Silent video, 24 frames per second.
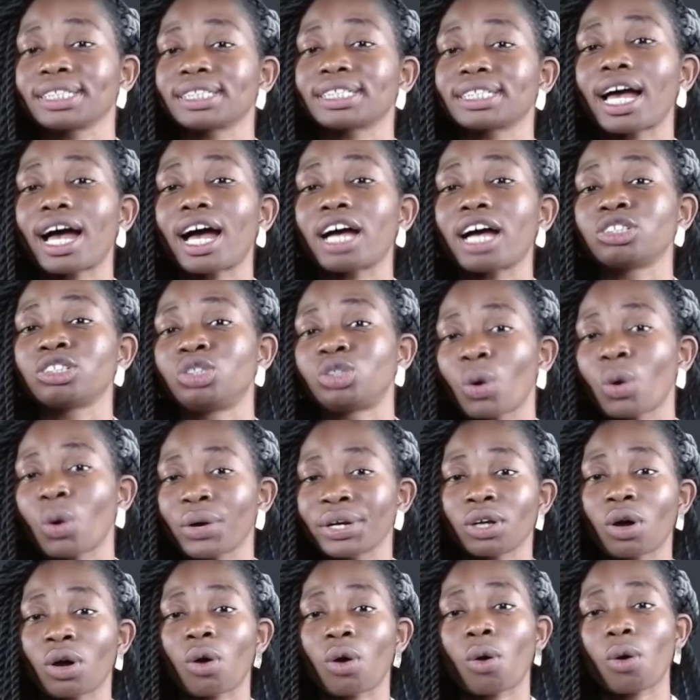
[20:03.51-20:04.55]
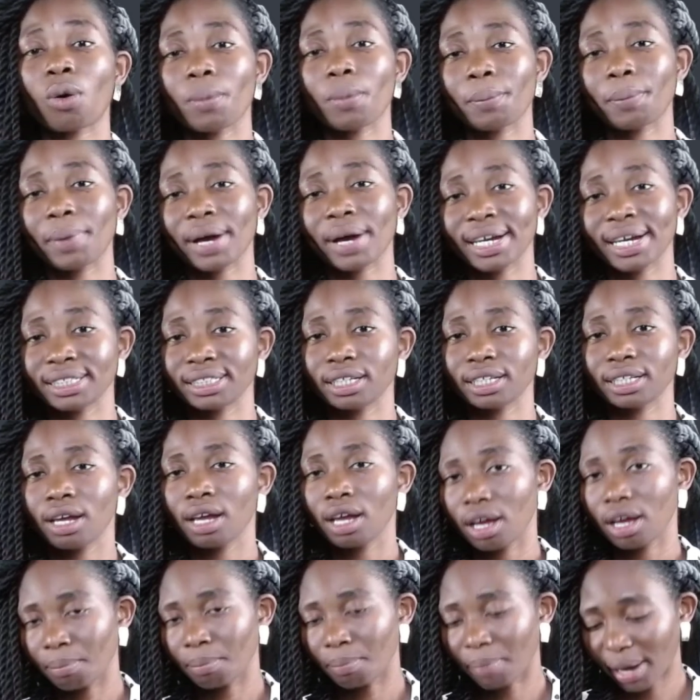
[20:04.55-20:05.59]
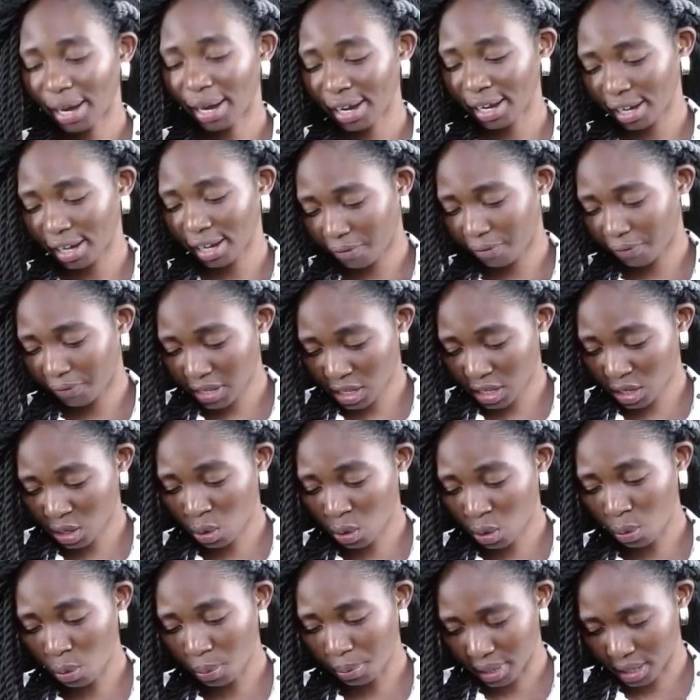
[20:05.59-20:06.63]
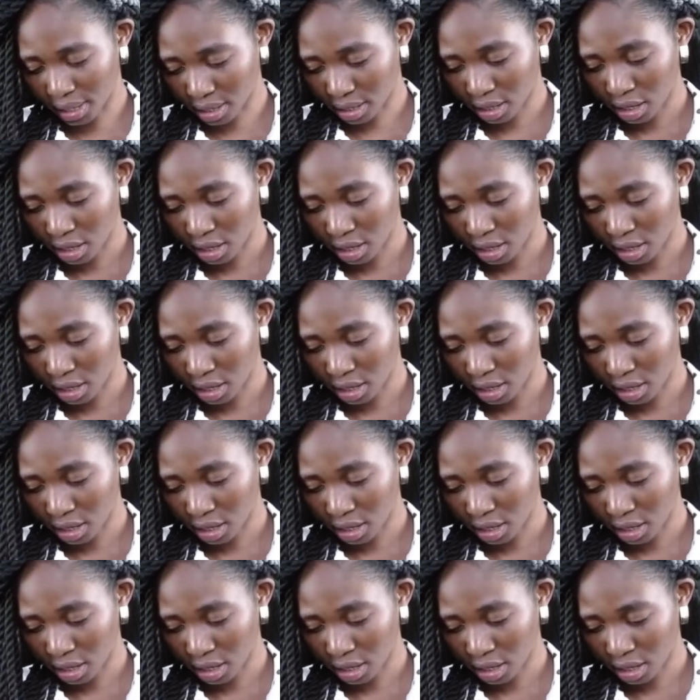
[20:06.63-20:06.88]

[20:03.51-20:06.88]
are joined or combined by a physical means,